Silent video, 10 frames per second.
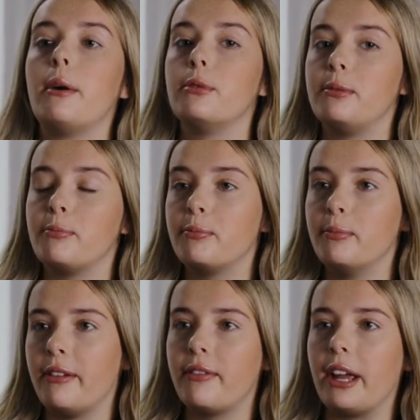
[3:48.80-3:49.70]
that was
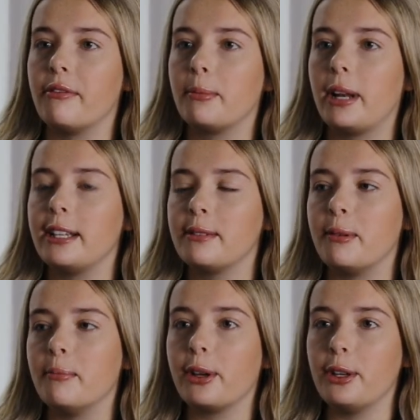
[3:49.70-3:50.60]
my favourite
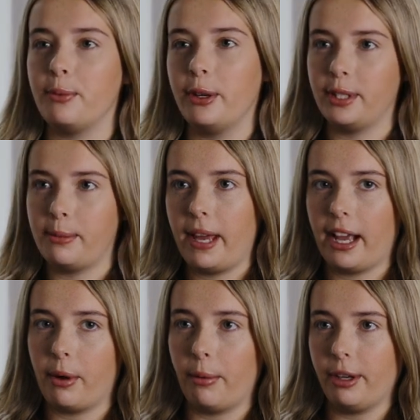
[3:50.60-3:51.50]
placement because we got to
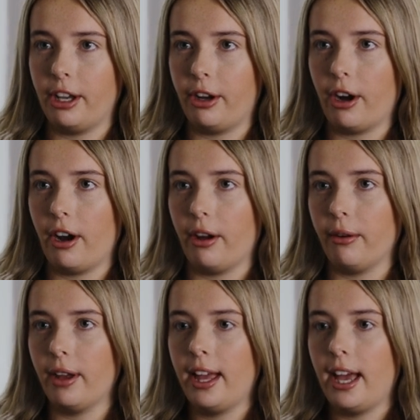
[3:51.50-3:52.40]
pick where we could go,
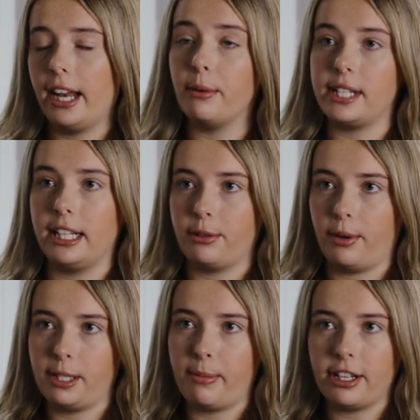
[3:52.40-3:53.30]
and it was linked to
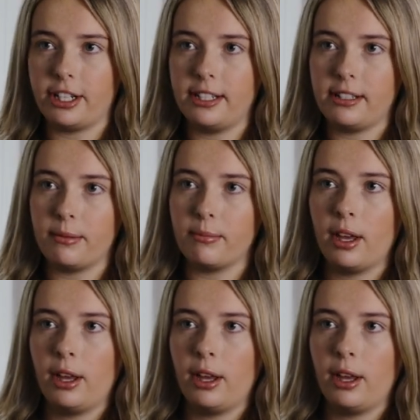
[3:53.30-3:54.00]
our specialism.